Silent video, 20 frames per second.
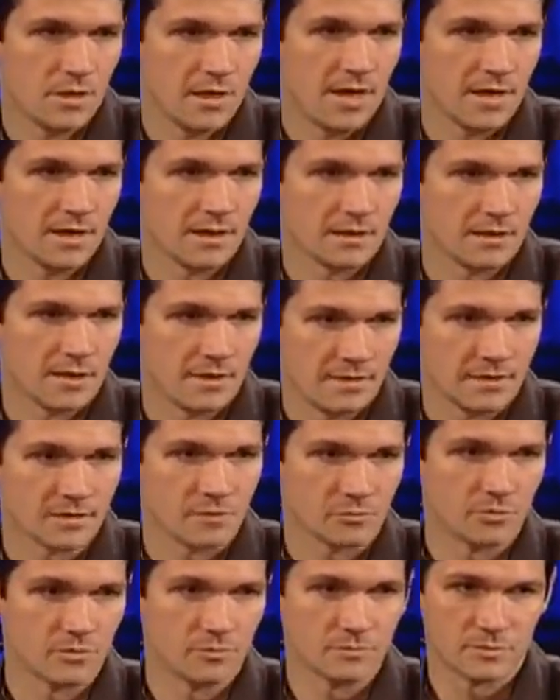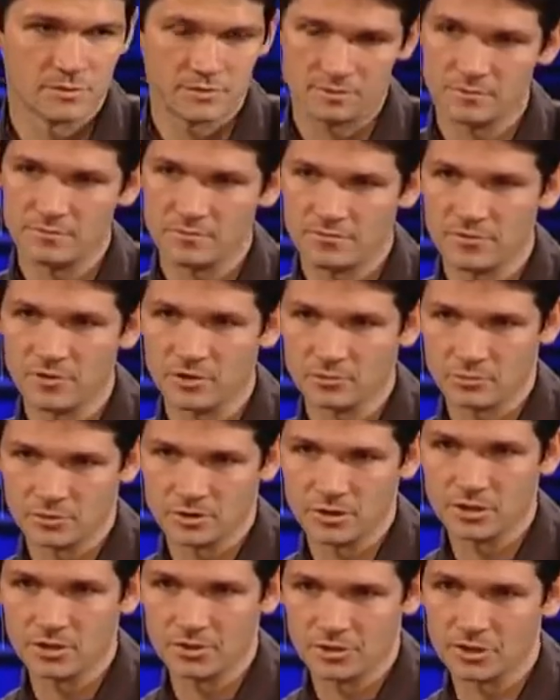and this room's filled with a
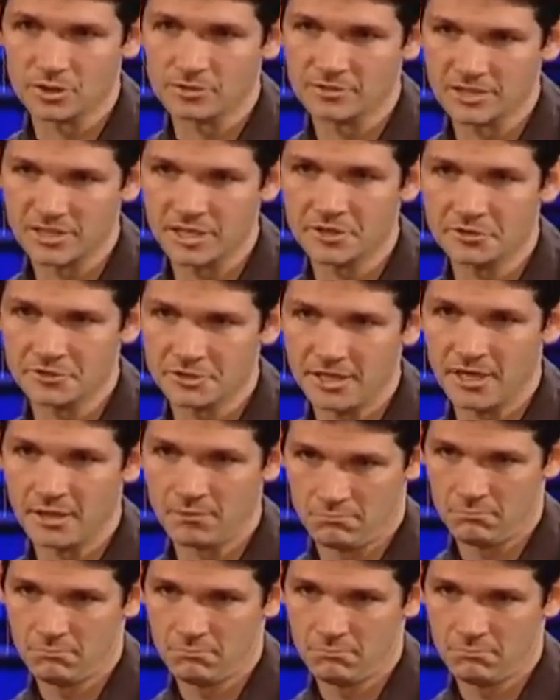little nervous energy.